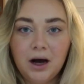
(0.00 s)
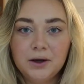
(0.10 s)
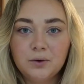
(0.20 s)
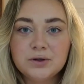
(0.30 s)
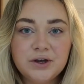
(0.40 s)

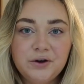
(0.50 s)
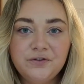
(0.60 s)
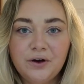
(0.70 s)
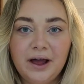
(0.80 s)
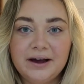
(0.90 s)
I also
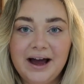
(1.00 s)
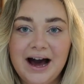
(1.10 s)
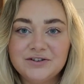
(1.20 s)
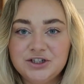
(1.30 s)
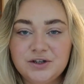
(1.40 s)
feel like I
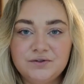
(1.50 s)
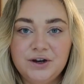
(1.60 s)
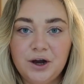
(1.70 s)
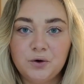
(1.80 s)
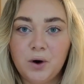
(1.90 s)
have to do this
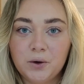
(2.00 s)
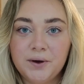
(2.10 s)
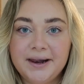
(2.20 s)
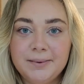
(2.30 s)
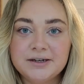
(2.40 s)
video quite
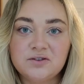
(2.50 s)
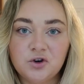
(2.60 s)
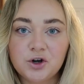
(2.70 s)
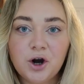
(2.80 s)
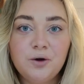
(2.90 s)
quickly, because I've
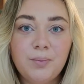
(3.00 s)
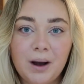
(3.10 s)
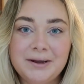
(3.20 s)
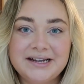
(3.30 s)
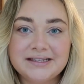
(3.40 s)
got to go and
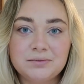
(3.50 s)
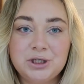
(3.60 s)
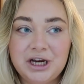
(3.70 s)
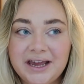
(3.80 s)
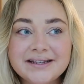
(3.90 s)
buy my dad some
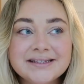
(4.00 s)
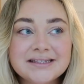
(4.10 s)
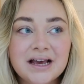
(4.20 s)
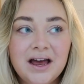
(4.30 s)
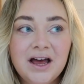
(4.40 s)

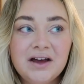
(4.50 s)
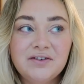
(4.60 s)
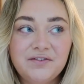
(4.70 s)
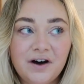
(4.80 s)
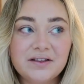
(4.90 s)
chickens
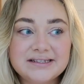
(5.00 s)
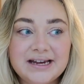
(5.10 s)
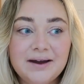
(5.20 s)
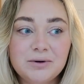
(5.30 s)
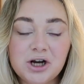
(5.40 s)
for Father's
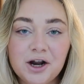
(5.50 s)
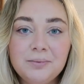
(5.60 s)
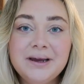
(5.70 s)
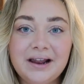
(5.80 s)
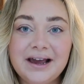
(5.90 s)
Day, which I
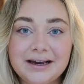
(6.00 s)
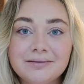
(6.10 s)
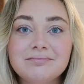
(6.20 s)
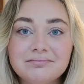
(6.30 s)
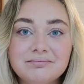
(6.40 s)
don't mean like
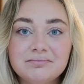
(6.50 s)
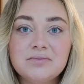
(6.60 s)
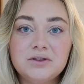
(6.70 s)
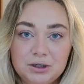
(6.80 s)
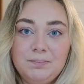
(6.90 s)

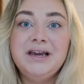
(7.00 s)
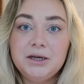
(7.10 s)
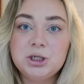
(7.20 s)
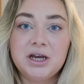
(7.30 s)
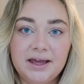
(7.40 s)
the
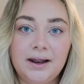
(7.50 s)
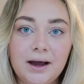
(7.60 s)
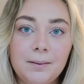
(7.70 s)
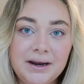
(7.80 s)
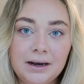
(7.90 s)
meat chicken,
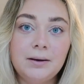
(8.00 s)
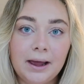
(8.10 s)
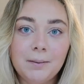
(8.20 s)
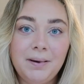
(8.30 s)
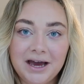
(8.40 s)
like I mean
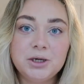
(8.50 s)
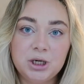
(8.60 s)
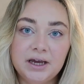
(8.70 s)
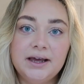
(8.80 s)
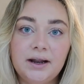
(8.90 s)
like a pet
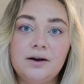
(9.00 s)
chicken.